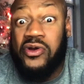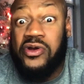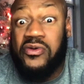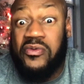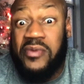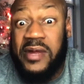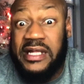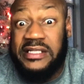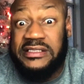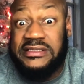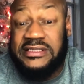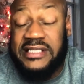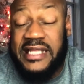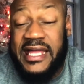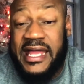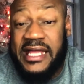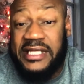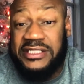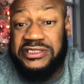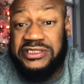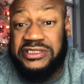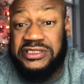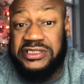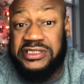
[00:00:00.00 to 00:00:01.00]
rates
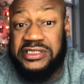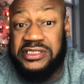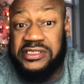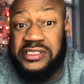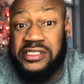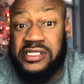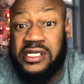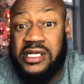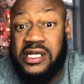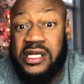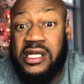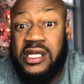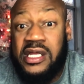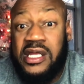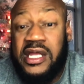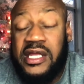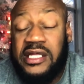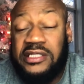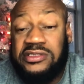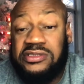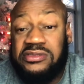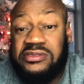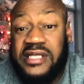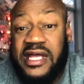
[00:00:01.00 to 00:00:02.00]
last year in
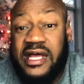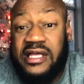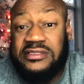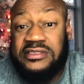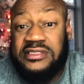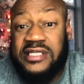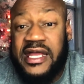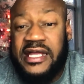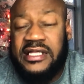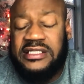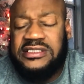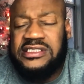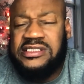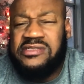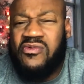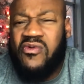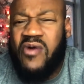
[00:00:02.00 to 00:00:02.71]
2019?